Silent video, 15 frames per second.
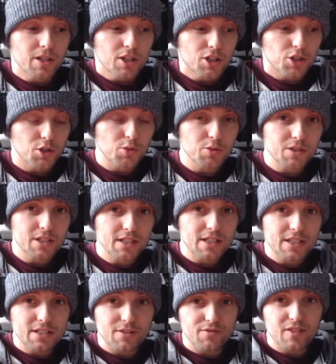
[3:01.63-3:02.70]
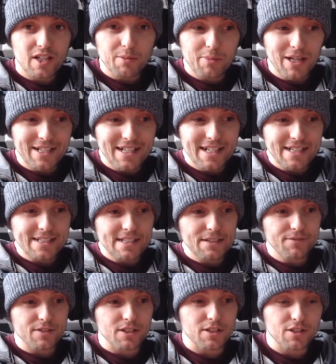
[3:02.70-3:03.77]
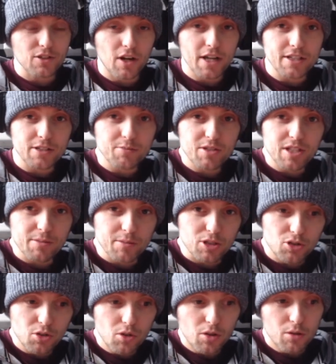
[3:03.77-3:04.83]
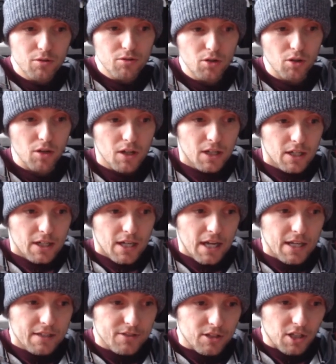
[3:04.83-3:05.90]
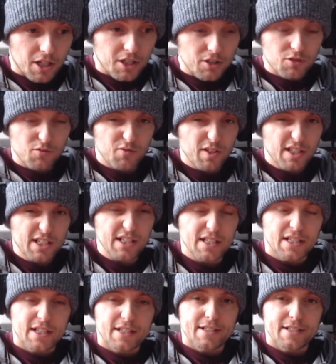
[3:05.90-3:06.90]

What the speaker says: using it as a really bad negative and not end up seeing my daughter, or really,